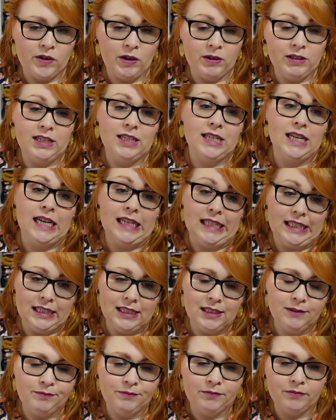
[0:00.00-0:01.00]

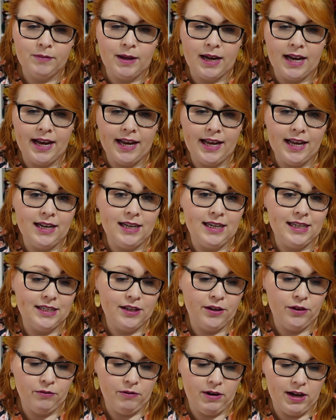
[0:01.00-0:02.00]
designed by Elisa
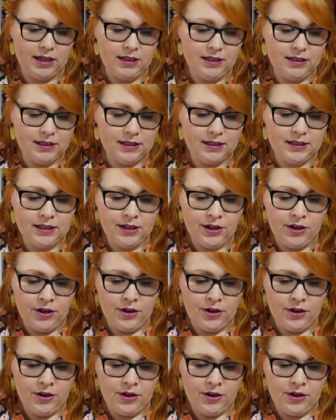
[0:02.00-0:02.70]
Threads,